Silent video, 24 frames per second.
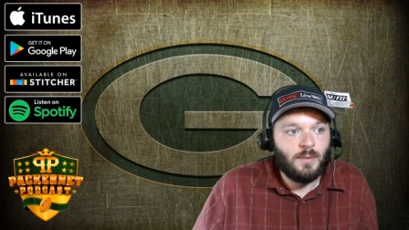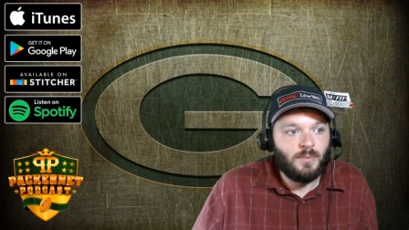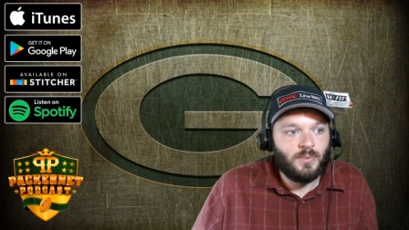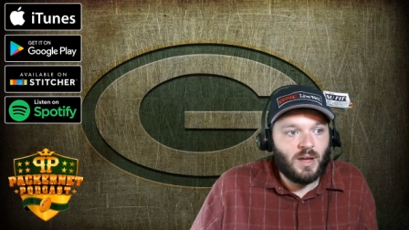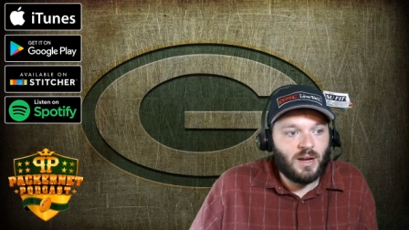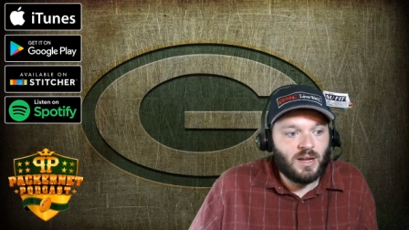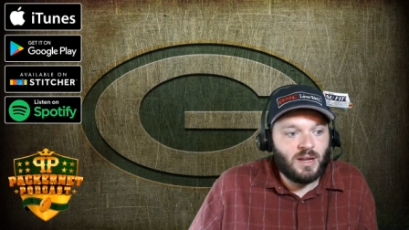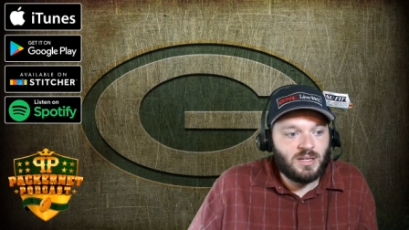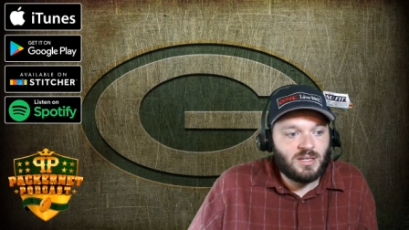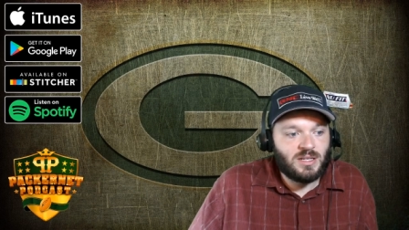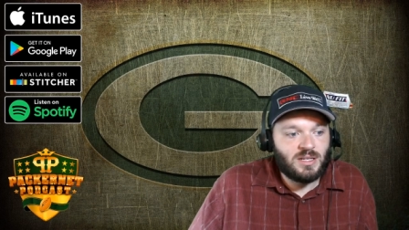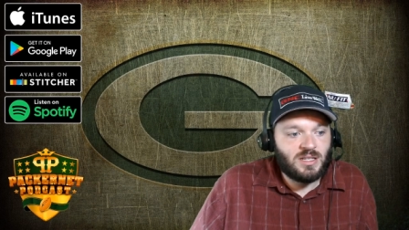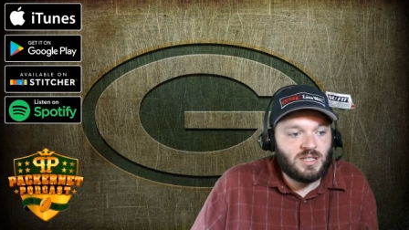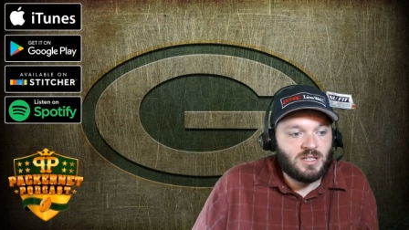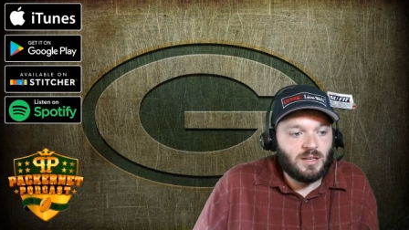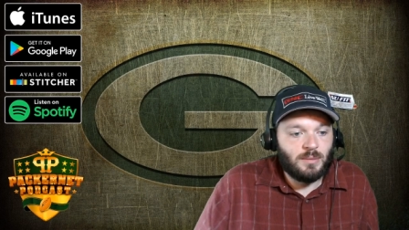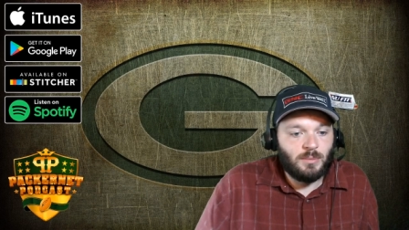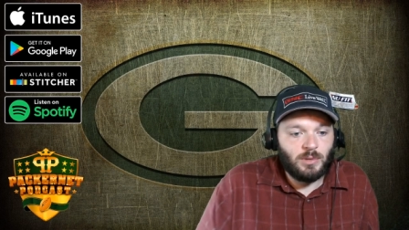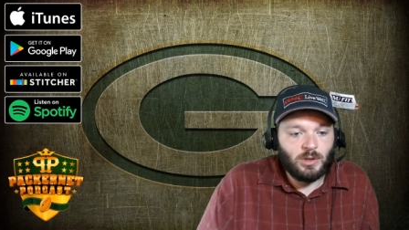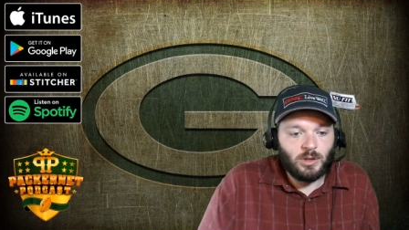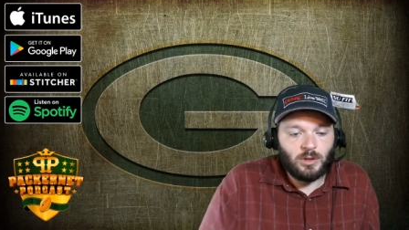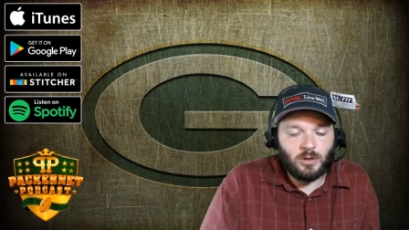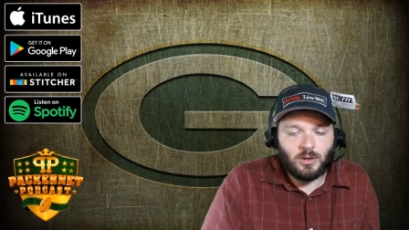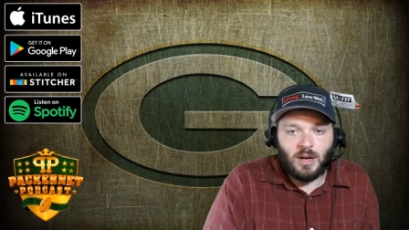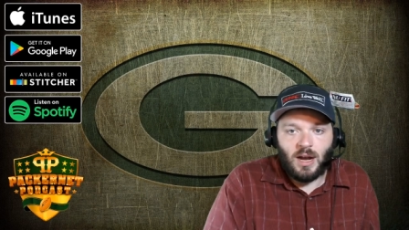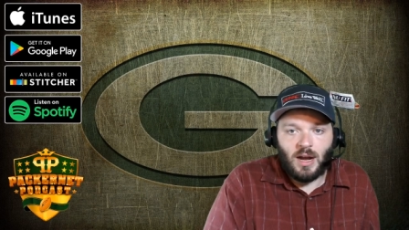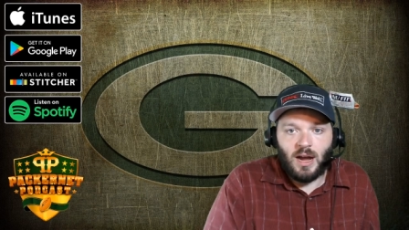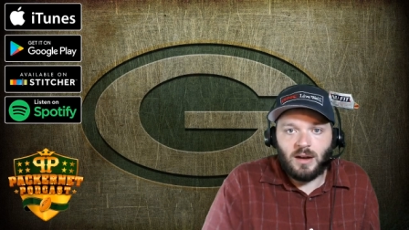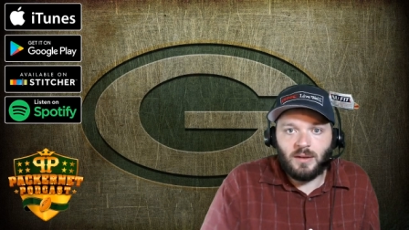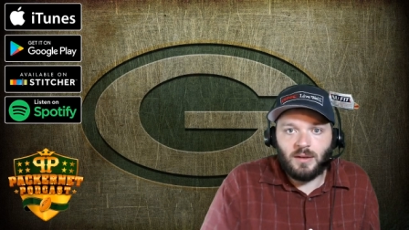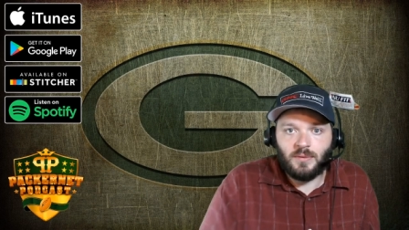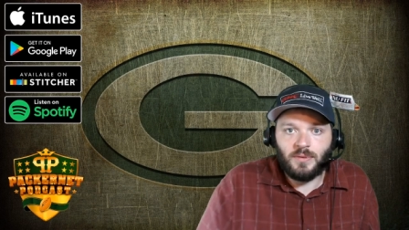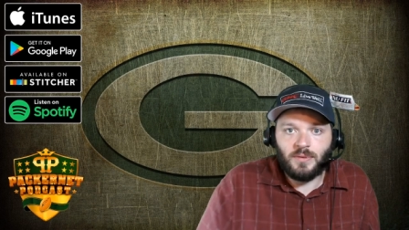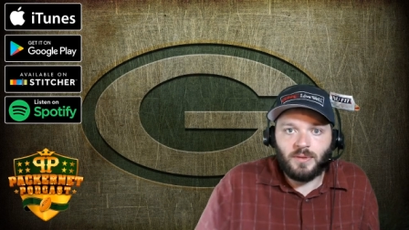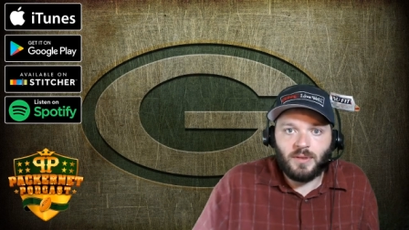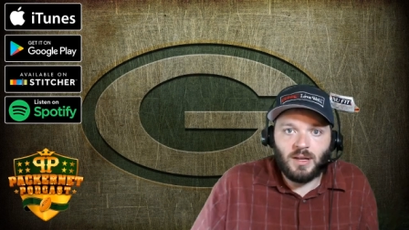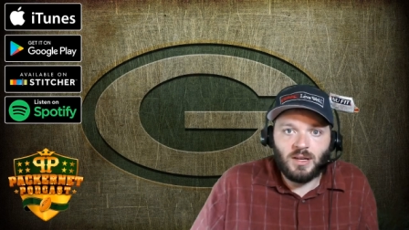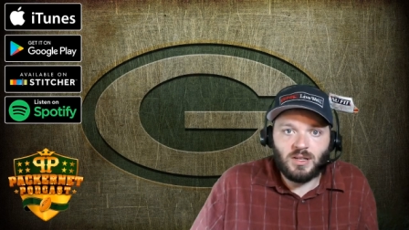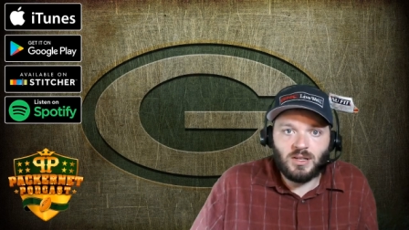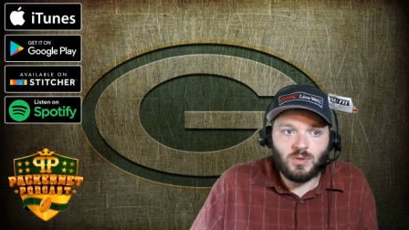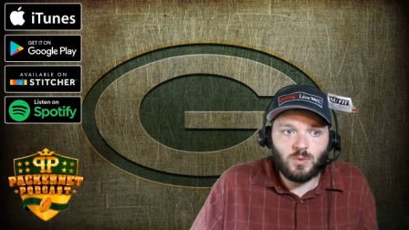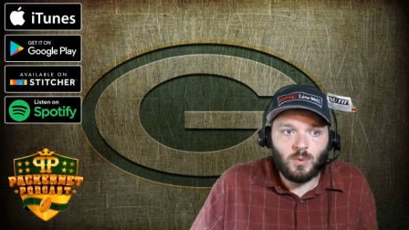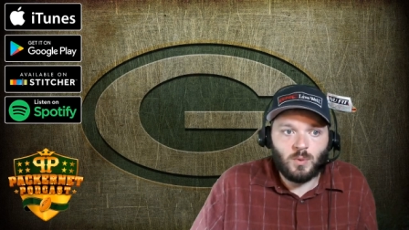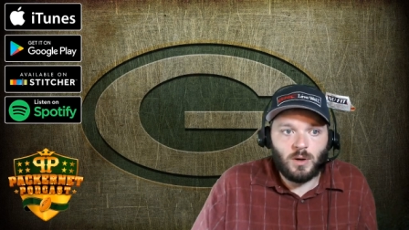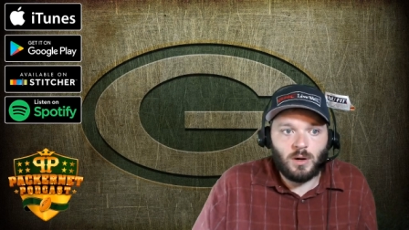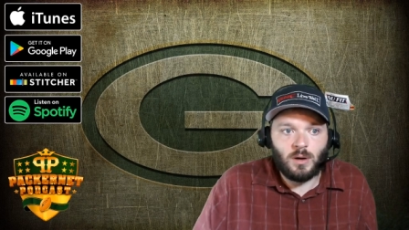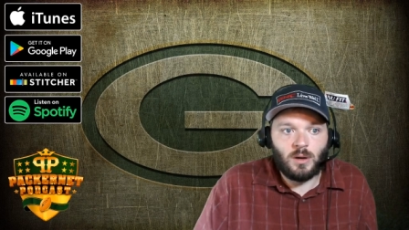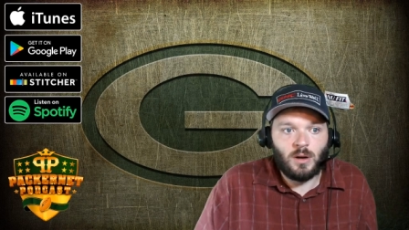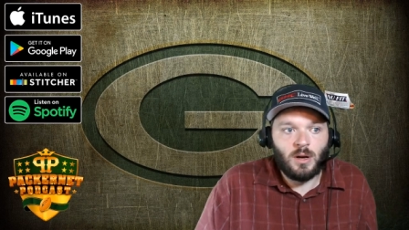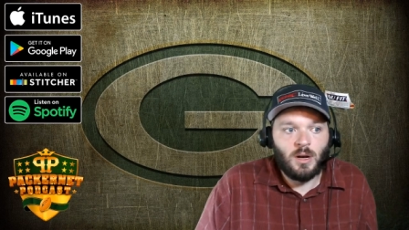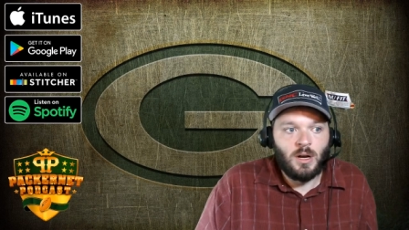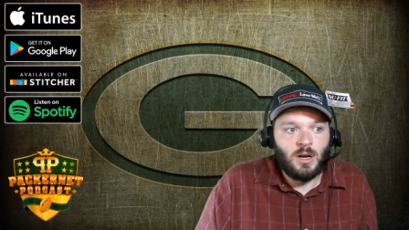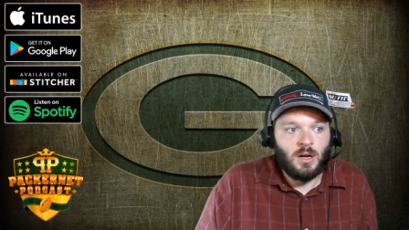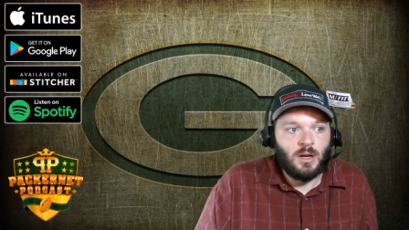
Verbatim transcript: and it's similar kind of things where